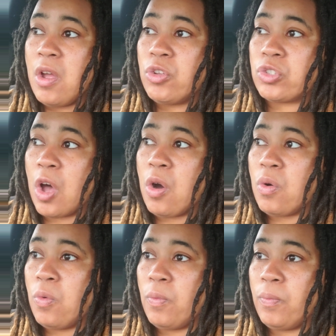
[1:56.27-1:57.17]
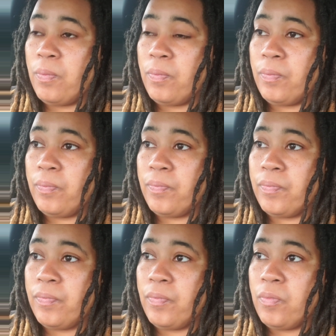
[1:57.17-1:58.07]
So
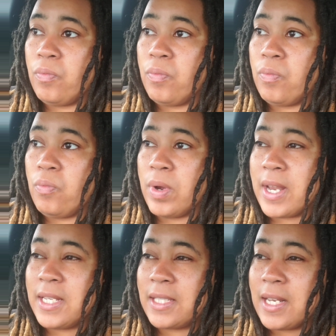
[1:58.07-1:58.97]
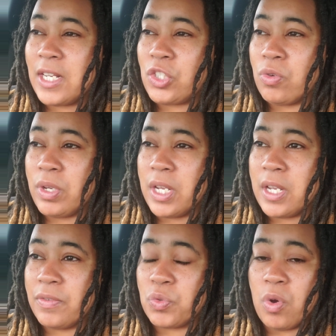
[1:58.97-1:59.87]
when they say that your
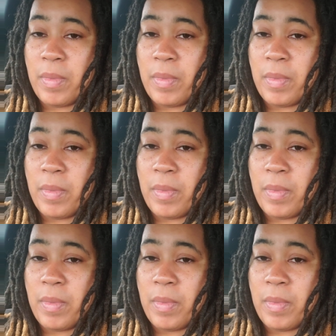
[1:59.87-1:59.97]
gifts will